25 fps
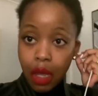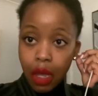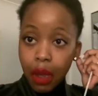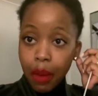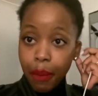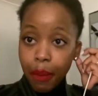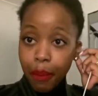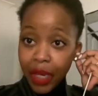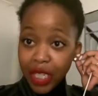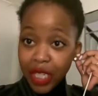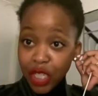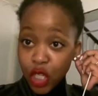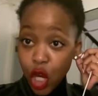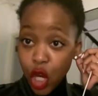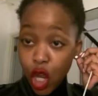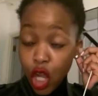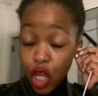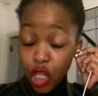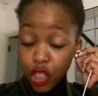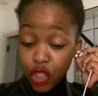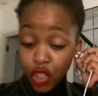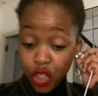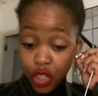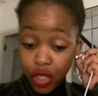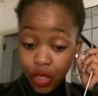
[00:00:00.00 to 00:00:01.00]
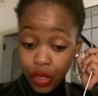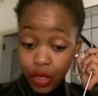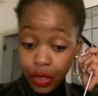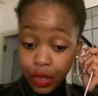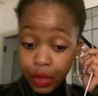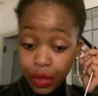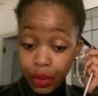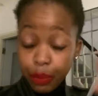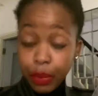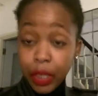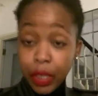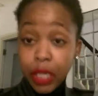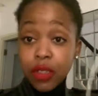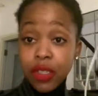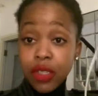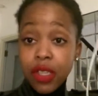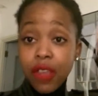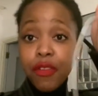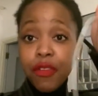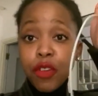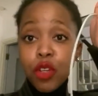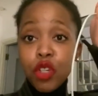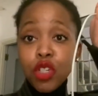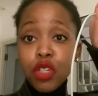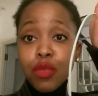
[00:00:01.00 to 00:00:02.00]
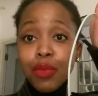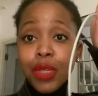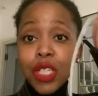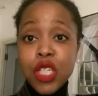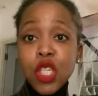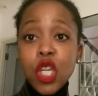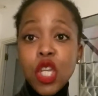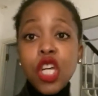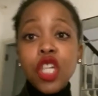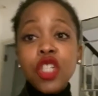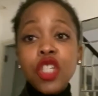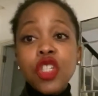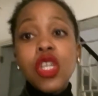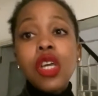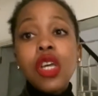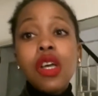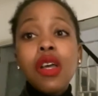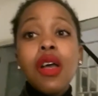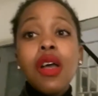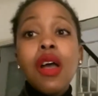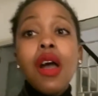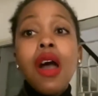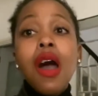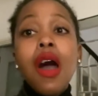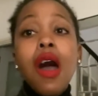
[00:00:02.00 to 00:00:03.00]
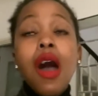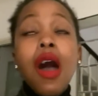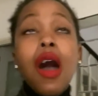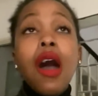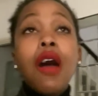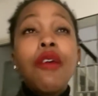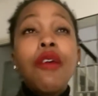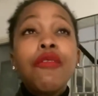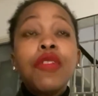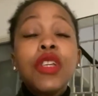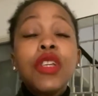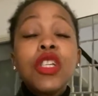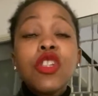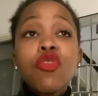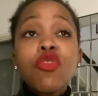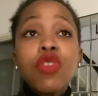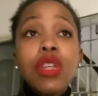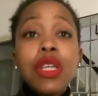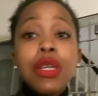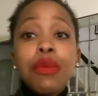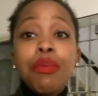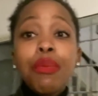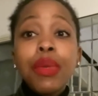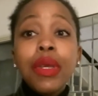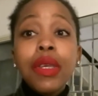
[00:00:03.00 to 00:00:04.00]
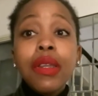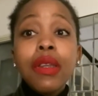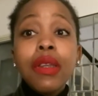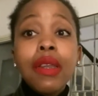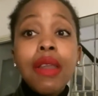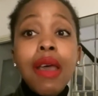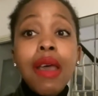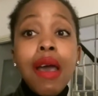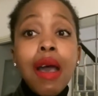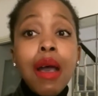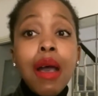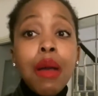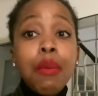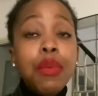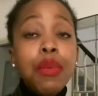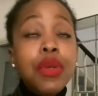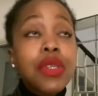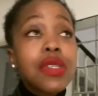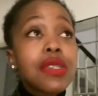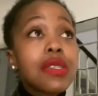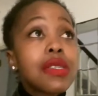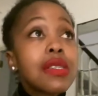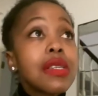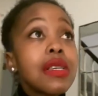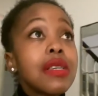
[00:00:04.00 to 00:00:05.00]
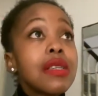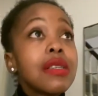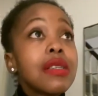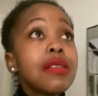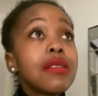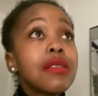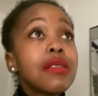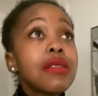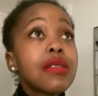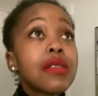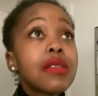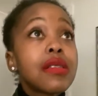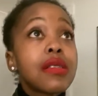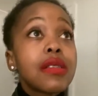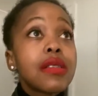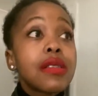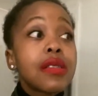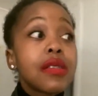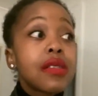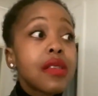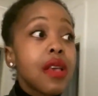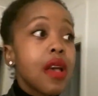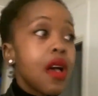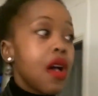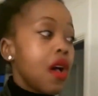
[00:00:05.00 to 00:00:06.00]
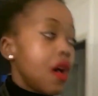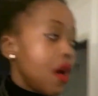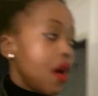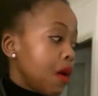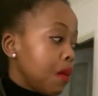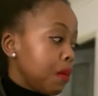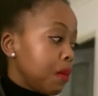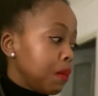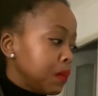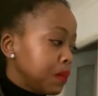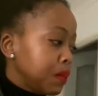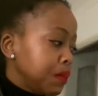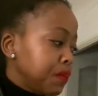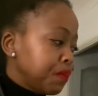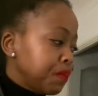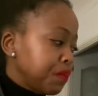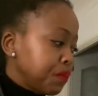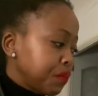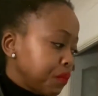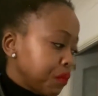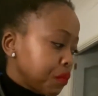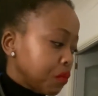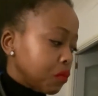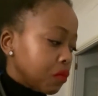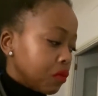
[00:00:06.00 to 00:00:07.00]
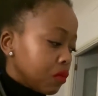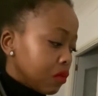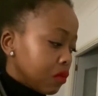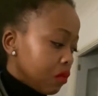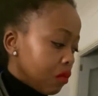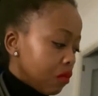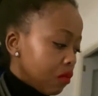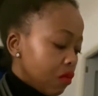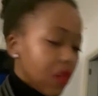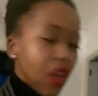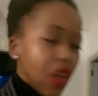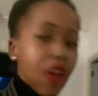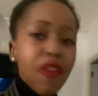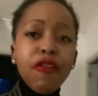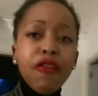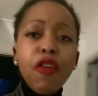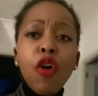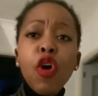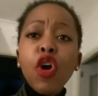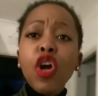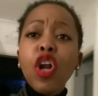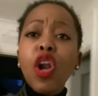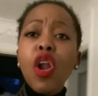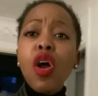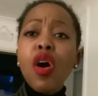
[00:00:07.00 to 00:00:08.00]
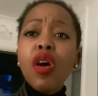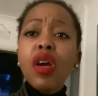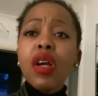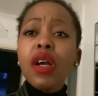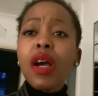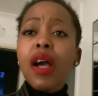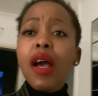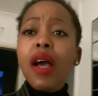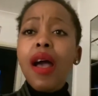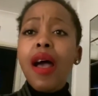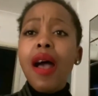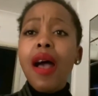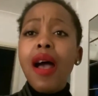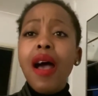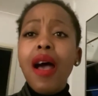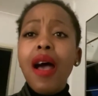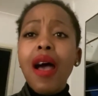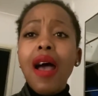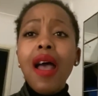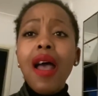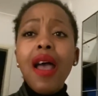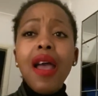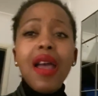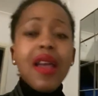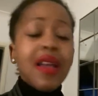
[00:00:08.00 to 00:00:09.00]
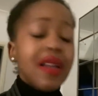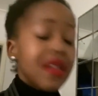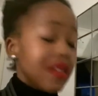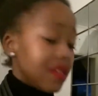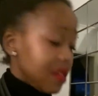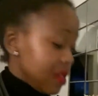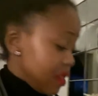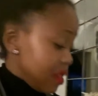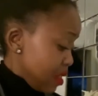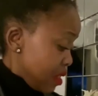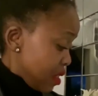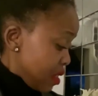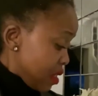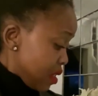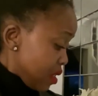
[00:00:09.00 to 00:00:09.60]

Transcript: my charger because I forgot my charger. I've literally been up since um, four o'clock and